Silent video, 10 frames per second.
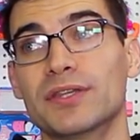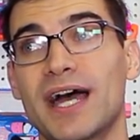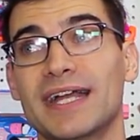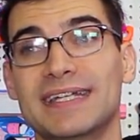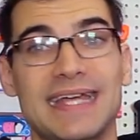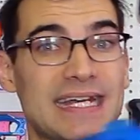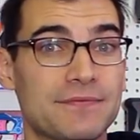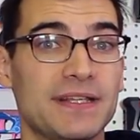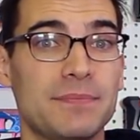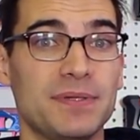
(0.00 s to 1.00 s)
not
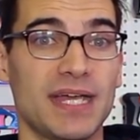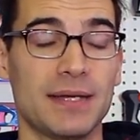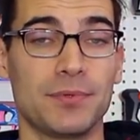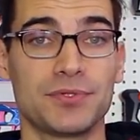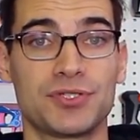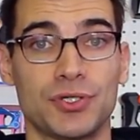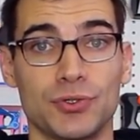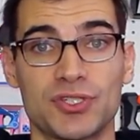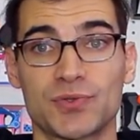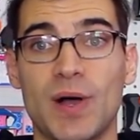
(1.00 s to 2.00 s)
natively be able
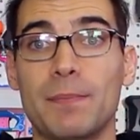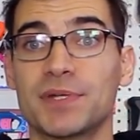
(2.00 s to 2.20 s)
to swap